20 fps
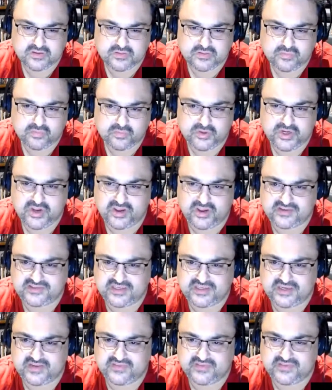do you guys
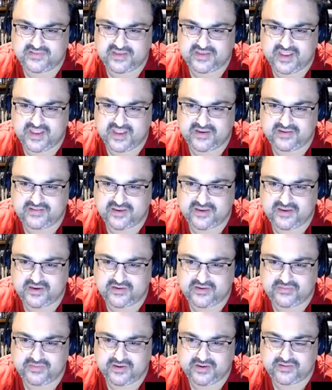think of this Nintendo
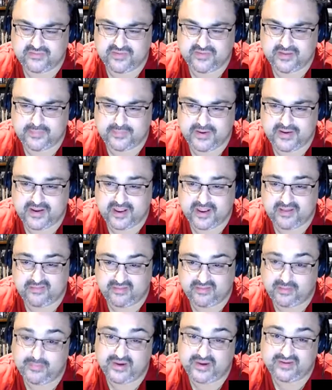Direct around about now? I
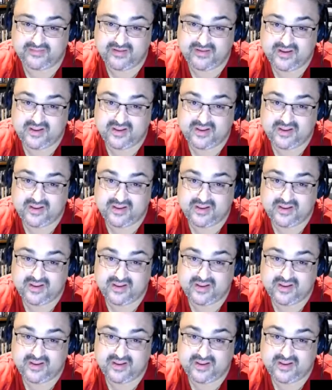mean,